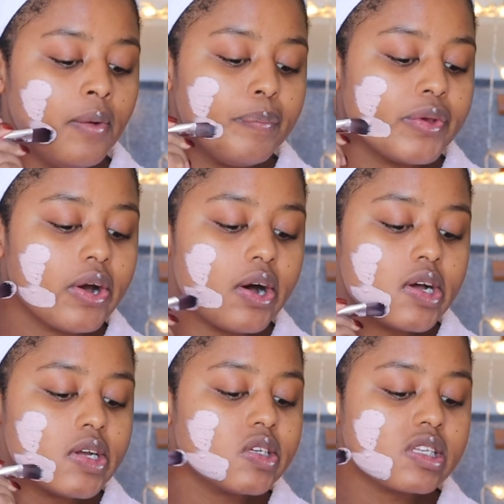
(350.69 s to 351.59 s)

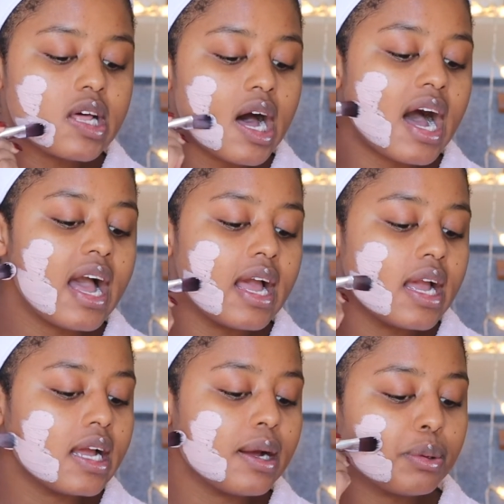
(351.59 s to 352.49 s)
because
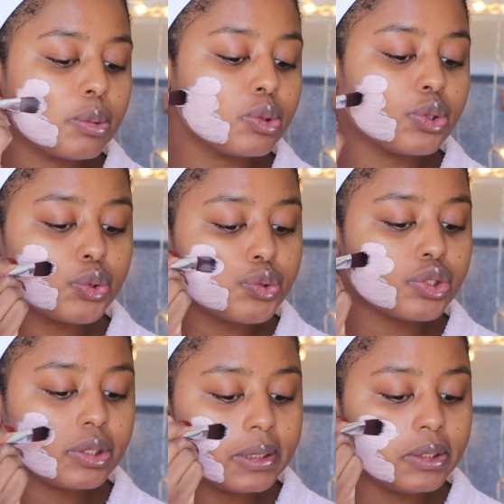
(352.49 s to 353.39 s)
I
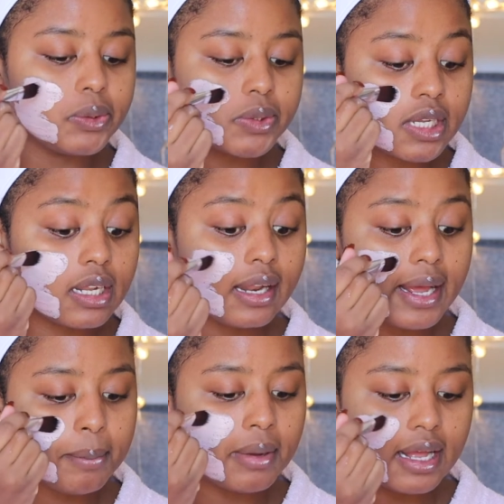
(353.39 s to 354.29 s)
usually use
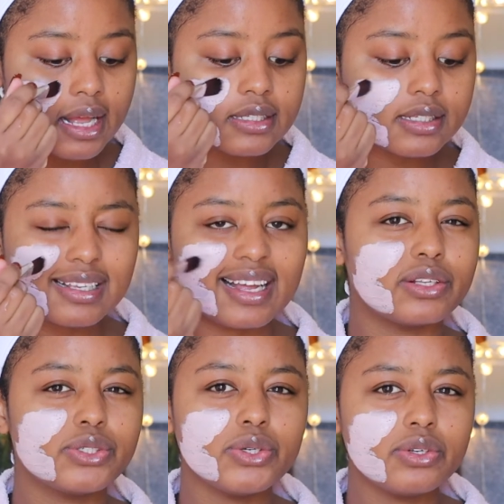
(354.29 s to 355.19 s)
clay mask
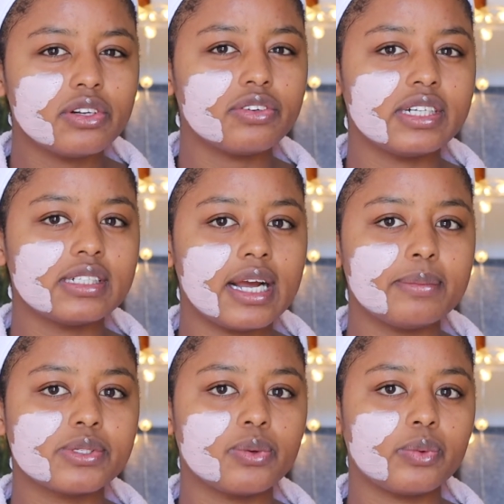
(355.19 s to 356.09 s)
like 2 to 3
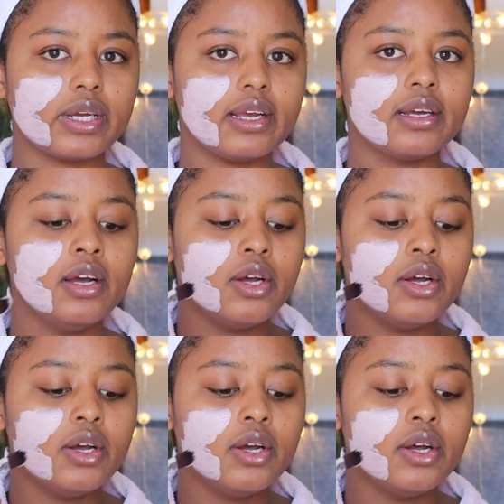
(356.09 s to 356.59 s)
times a week.